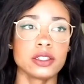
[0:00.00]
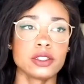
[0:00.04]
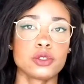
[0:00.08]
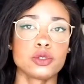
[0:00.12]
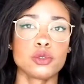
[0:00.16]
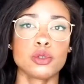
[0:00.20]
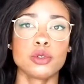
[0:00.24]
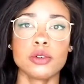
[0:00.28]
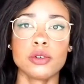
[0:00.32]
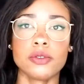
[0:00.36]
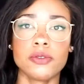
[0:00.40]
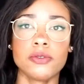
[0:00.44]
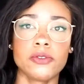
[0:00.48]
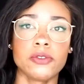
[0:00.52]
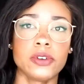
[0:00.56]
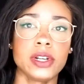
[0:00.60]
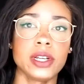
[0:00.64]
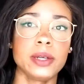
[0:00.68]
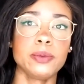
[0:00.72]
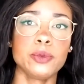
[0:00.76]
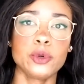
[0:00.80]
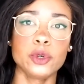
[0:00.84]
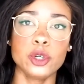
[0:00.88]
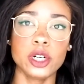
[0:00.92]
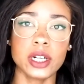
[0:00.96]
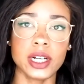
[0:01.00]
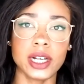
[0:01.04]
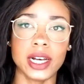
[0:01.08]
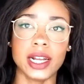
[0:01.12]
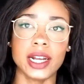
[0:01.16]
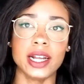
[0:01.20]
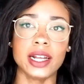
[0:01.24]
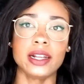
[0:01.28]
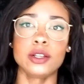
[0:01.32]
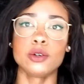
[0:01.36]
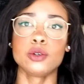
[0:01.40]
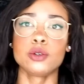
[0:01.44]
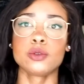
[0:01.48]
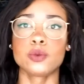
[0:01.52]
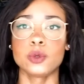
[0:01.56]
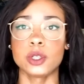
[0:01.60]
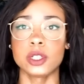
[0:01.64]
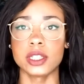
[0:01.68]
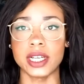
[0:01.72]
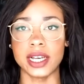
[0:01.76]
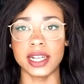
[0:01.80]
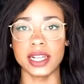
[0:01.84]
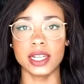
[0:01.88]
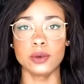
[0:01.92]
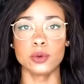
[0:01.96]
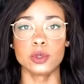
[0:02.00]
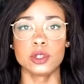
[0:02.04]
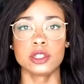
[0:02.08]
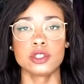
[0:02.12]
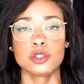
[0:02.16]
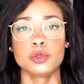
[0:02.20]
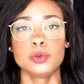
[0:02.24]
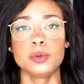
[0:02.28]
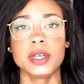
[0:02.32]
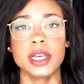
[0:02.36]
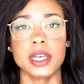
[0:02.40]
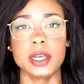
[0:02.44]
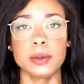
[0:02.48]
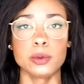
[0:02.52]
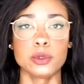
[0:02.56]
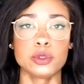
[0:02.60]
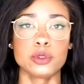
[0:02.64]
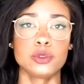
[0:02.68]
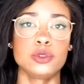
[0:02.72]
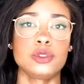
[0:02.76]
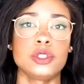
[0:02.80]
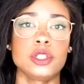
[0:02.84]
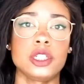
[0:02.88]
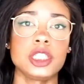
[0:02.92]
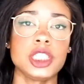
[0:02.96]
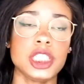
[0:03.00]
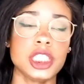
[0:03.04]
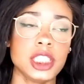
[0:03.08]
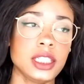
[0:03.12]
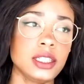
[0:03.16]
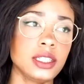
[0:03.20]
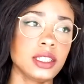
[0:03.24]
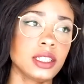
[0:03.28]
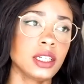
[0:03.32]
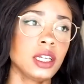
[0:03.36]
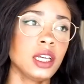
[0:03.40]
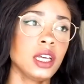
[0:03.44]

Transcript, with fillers: a sort of framework and I don't want anyone to be able to touch it.